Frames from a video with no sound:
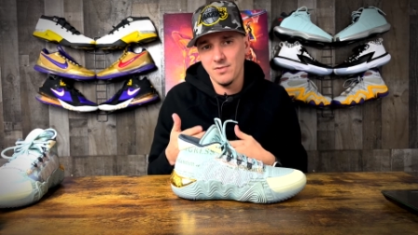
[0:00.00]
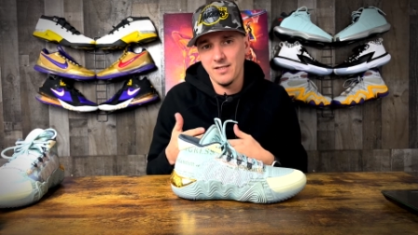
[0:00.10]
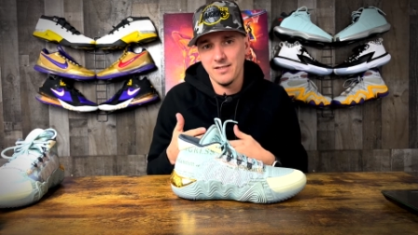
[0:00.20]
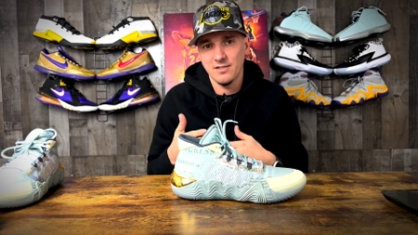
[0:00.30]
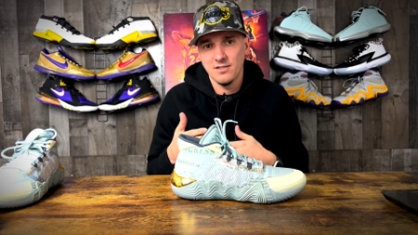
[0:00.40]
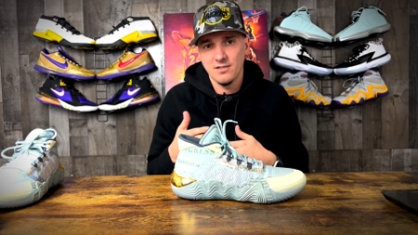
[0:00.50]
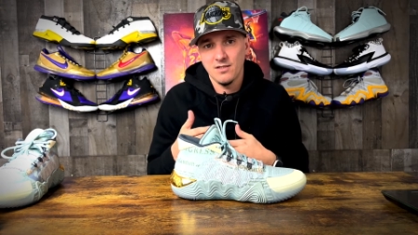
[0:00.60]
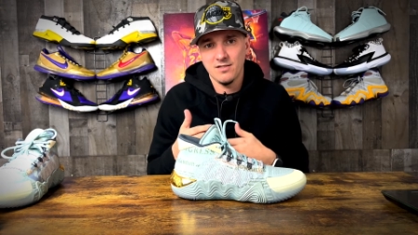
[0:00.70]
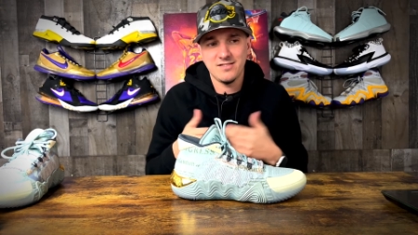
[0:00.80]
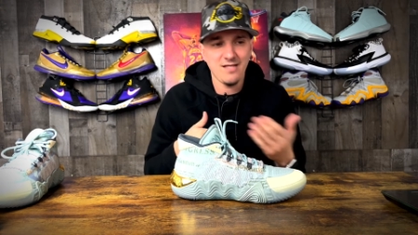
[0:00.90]
like
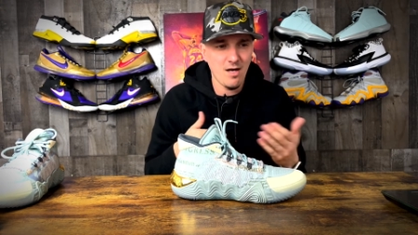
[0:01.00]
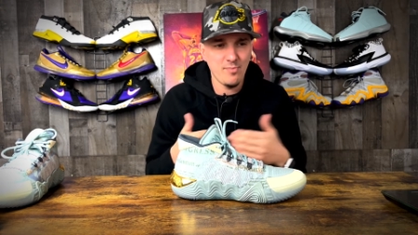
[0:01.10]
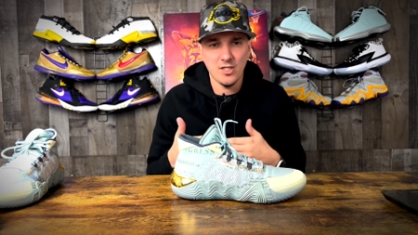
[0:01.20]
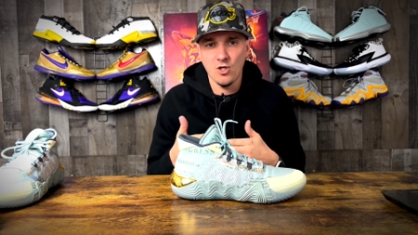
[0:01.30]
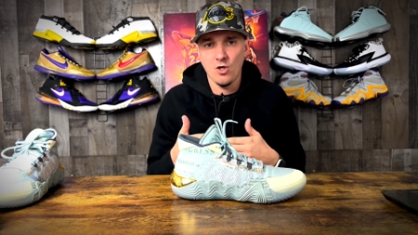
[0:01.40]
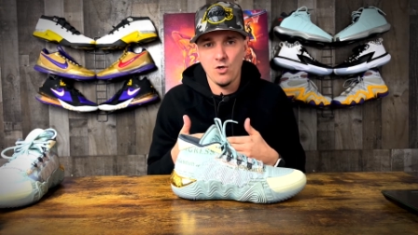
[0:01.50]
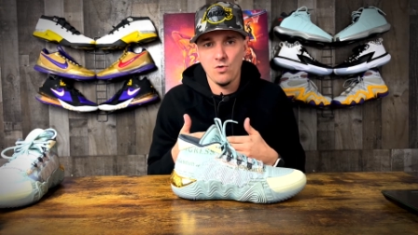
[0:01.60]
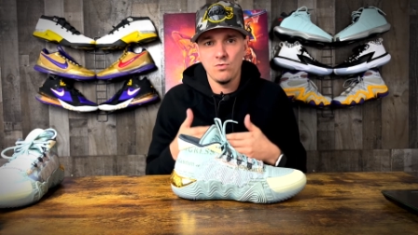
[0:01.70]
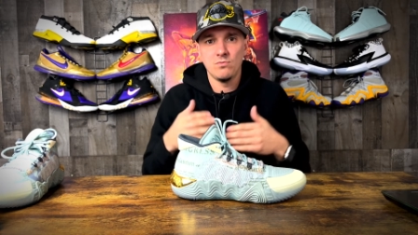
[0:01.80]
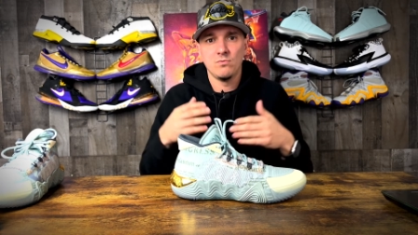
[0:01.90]
a stop and go